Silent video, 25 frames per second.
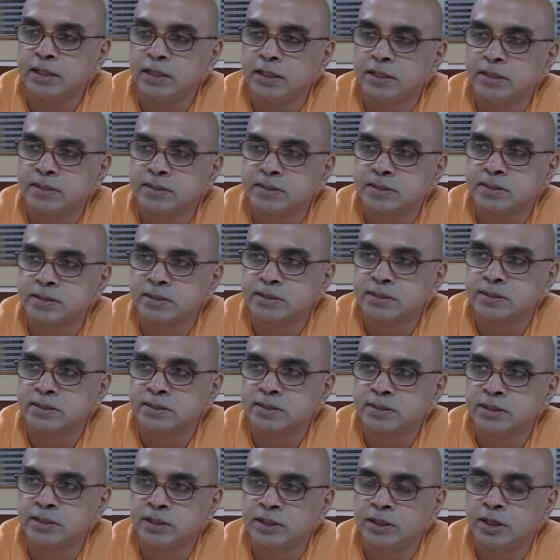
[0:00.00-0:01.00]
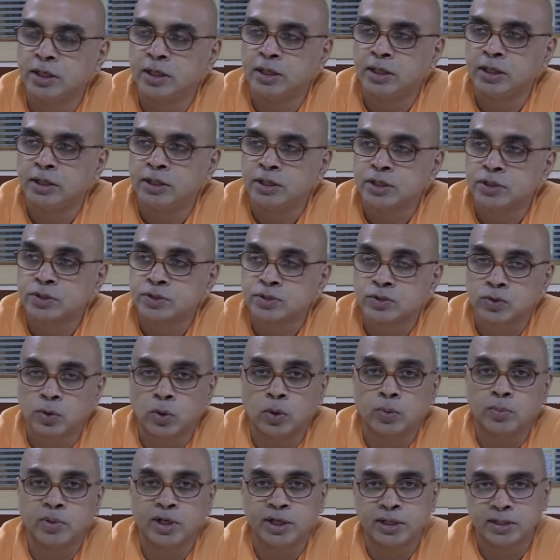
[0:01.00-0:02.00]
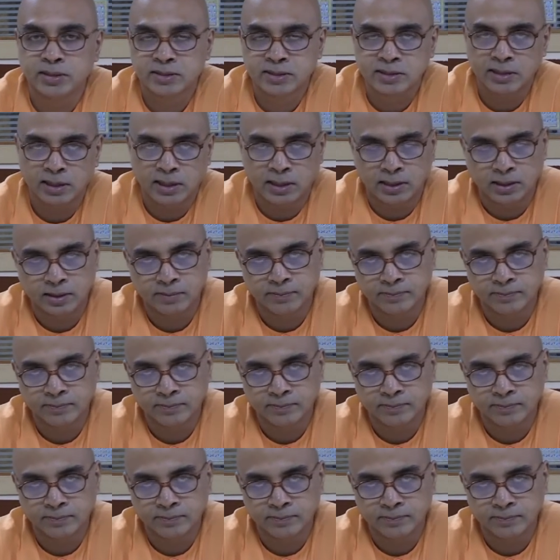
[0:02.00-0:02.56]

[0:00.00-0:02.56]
is this somarasa,